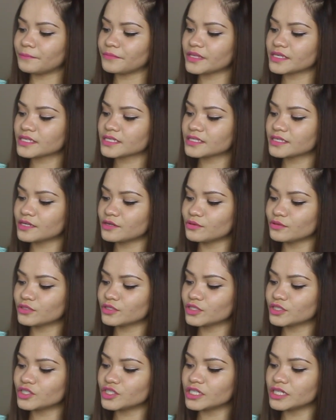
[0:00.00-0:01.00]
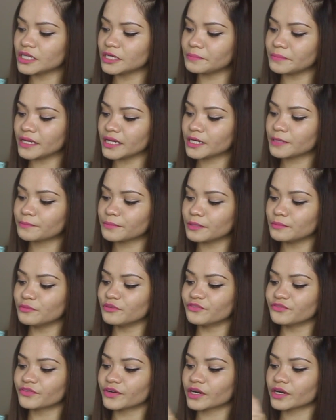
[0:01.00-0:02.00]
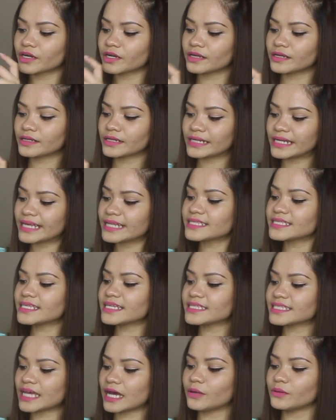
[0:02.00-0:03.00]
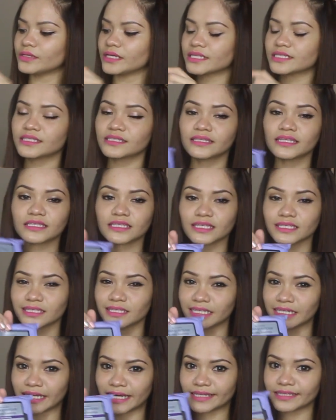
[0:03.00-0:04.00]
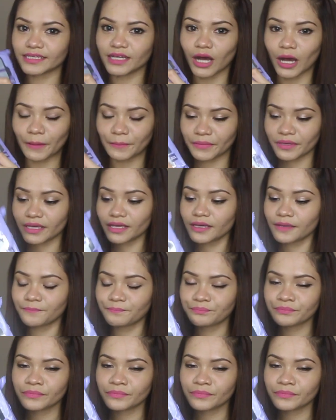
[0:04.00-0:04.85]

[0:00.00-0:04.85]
This is the Neutrogena Makeup Remover Cleansing Towelettes. This is the Night Calming.